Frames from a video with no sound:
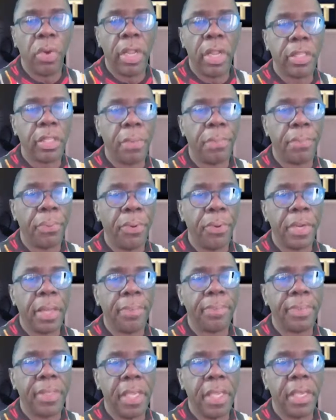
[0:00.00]
you wanted to
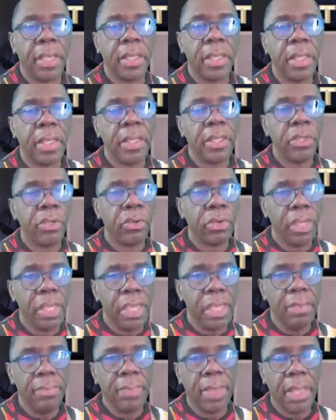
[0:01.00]
put up there your
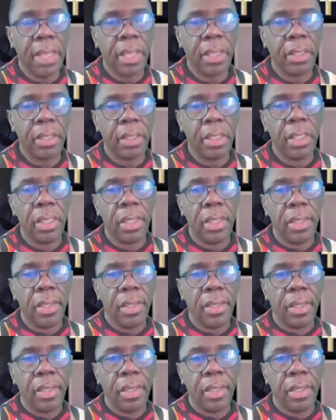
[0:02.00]
email.
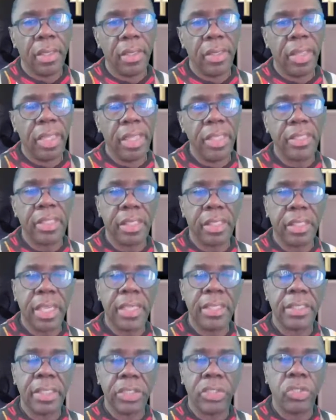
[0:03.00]
These are
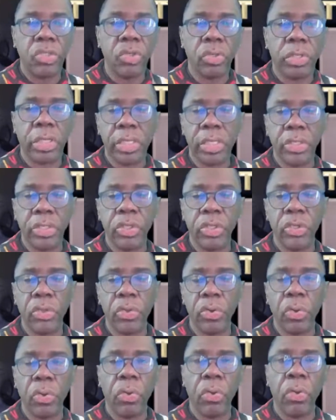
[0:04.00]
things that you can
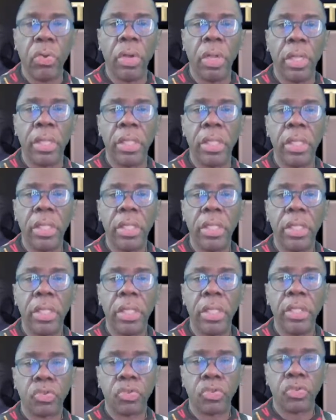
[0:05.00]
do on
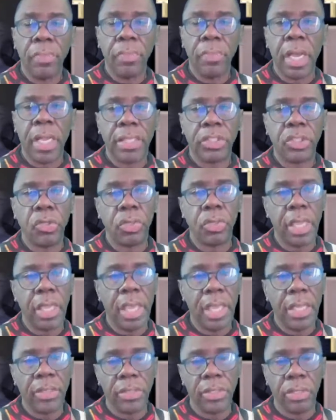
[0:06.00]
StreamYard that you
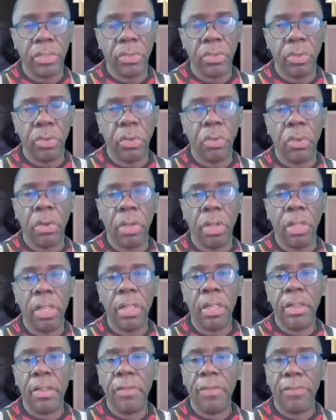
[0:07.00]
can't do
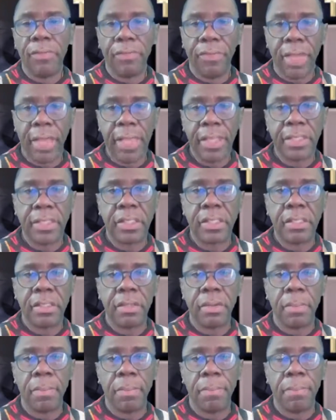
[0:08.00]
on
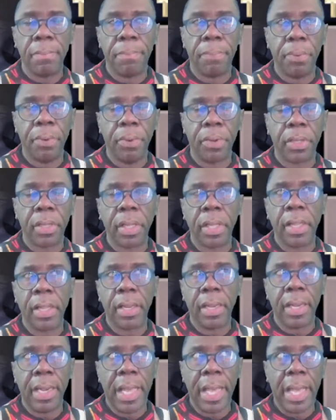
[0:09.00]
Facebook
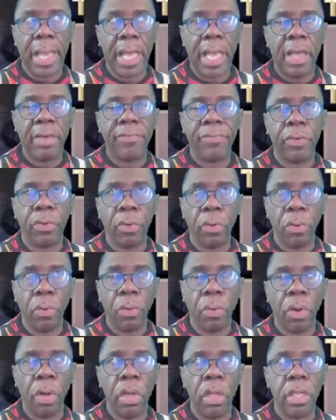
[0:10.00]
Live
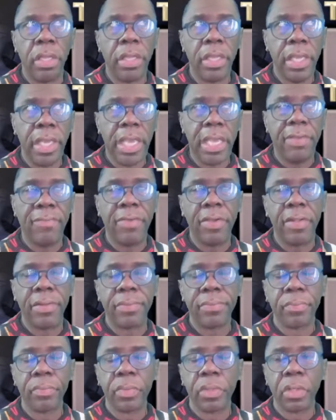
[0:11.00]
or
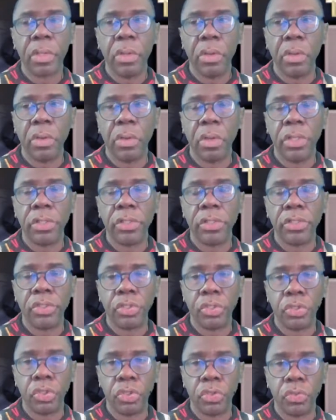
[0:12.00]
even on
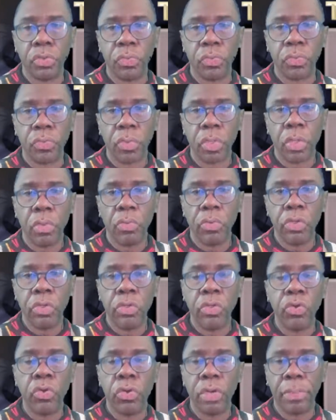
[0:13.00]
Zoom when
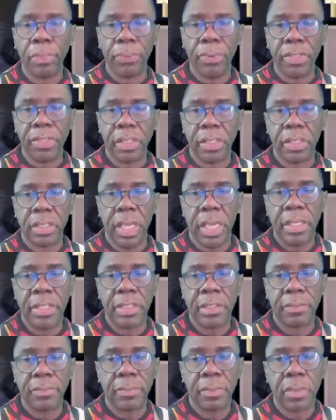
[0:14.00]
you're doing a
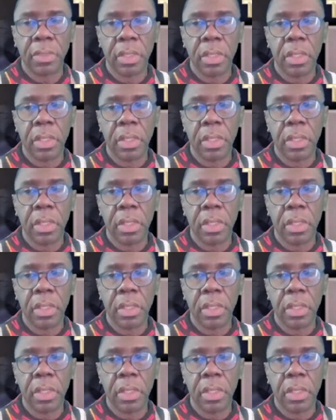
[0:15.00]
presentation.